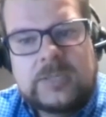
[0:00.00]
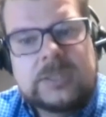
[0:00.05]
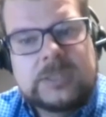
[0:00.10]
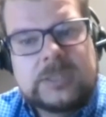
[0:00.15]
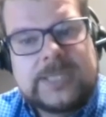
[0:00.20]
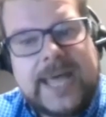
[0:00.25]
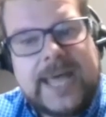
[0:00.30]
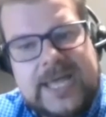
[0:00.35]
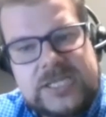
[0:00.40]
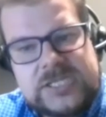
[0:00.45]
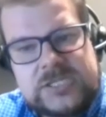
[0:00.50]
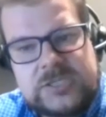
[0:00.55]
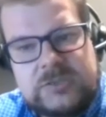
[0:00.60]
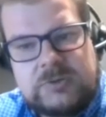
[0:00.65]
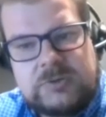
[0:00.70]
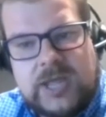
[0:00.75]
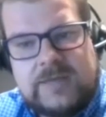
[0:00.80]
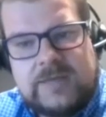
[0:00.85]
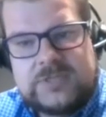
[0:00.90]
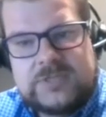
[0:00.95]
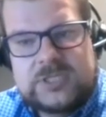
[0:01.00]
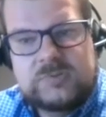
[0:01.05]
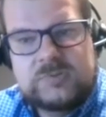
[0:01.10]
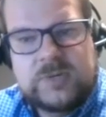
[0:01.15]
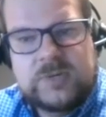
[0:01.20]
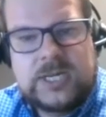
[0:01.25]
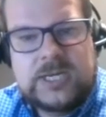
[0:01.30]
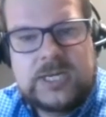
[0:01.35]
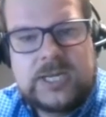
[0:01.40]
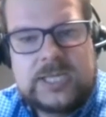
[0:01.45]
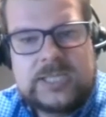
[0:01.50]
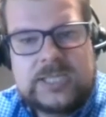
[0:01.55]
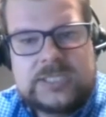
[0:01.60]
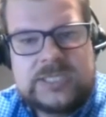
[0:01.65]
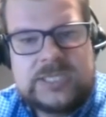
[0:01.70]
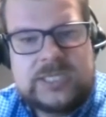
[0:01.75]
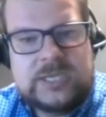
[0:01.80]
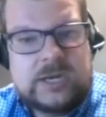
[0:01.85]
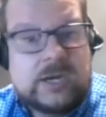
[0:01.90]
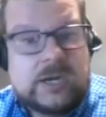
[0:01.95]
The last arrived in
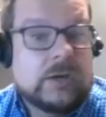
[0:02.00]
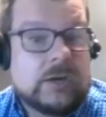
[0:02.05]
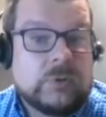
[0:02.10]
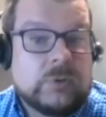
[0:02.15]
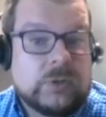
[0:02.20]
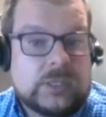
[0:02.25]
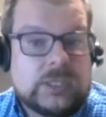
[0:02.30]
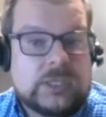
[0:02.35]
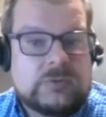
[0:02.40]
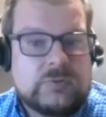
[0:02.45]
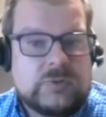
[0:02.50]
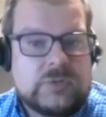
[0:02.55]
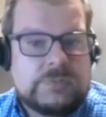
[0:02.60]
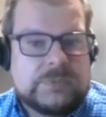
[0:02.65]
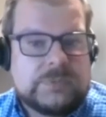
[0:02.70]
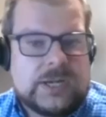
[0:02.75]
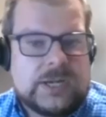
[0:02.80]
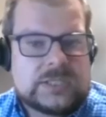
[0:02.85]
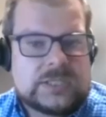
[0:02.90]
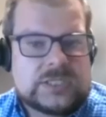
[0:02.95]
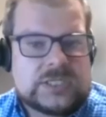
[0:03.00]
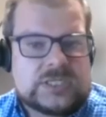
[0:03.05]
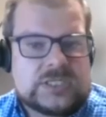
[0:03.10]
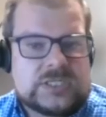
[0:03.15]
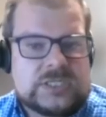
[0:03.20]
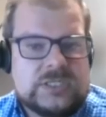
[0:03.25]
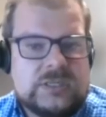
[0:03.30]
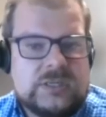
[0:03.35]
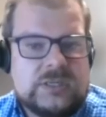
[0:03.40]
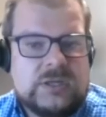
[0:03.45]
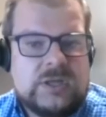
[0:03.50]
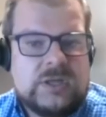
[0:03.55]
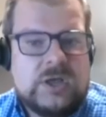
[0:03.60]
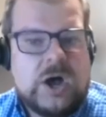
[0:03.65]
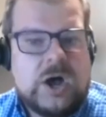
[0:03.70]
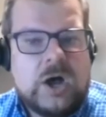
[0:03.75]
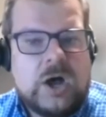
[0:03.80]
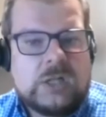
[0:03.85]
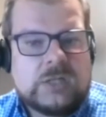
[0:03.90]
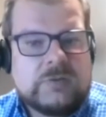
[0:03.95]
2019 and are working through the process.
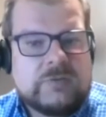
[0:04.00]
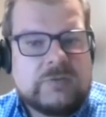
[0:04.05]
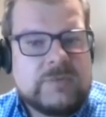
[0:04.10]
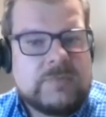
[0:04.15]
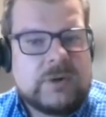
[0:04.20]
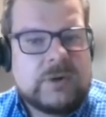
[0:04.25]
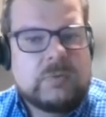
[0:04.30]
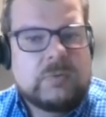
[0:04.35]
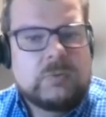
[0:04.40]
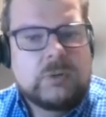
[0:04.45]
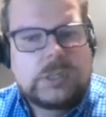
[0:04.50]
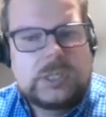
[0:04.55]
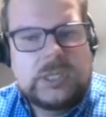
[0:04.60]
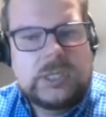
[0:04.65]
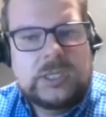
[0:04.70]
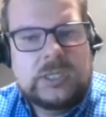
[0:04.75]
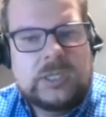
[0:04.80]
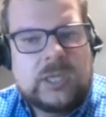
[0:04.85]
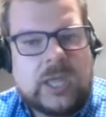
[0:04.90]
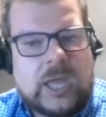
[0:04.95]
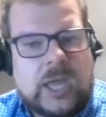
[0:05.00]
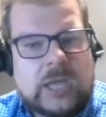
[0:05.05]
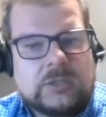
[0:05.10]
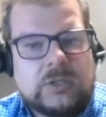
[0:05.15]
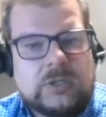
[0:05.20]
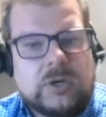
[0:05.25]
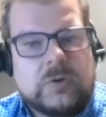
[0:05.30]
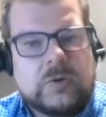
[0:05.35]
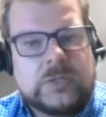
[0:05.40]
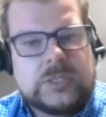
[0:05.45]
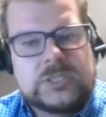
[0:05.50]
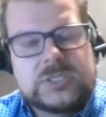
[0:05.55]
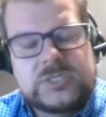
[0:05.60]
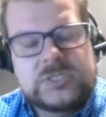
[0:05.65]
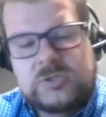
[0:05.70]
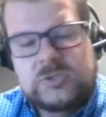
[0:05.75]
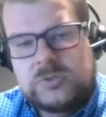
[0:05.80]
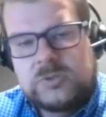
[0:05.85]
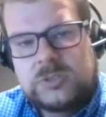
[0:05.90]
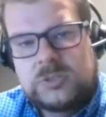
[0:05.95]
All of them are working and going to
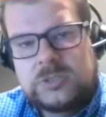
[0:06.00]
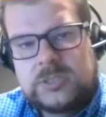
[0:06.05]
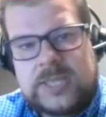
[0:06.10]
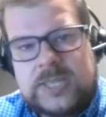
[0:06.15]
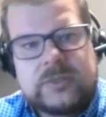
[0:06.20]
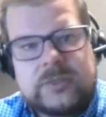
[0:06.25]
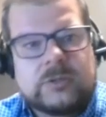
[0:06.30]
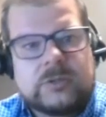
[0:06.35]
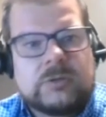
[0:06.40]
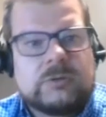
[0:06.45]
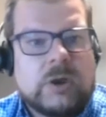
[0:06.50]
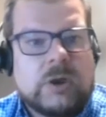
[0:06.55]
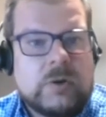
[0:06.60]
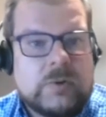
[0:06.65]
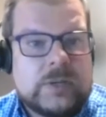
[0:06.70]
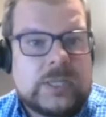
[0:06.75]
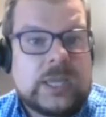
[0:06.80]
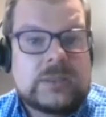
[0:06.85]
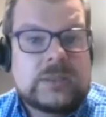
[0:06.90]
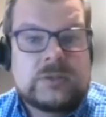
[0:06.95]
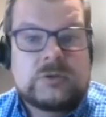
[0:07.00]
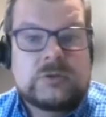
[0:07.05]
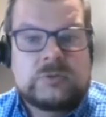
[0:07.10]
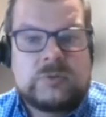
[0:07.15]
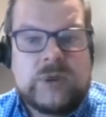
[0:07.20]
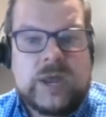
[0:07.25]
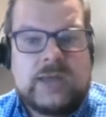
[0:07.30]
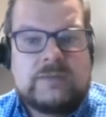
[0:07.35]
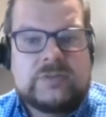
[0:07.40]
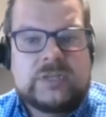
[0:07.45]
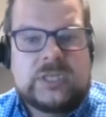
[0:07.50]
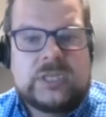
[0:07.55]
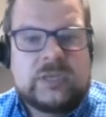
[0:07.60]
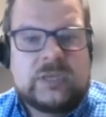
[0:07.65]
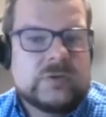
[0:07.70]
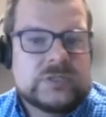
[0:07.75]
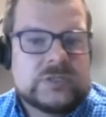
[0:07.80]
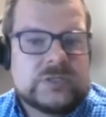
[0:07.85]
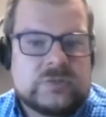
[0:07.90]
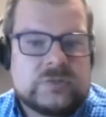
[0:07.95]
school, and they're growing and they're thriving
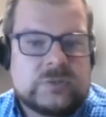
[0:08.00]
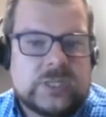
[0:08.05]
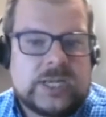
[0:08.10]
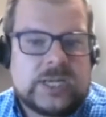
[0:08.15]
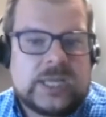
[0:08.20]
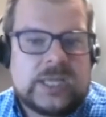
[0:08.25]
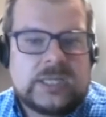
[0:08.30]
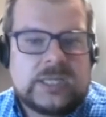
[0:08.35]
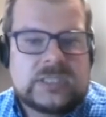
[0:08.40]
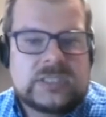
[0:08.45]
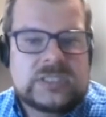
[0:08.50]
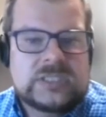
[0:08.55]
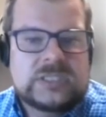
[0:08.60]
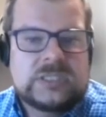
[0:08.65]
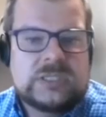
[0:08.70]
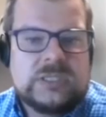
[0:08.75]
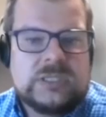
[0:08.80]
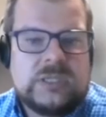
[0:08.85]
here as new Canadians.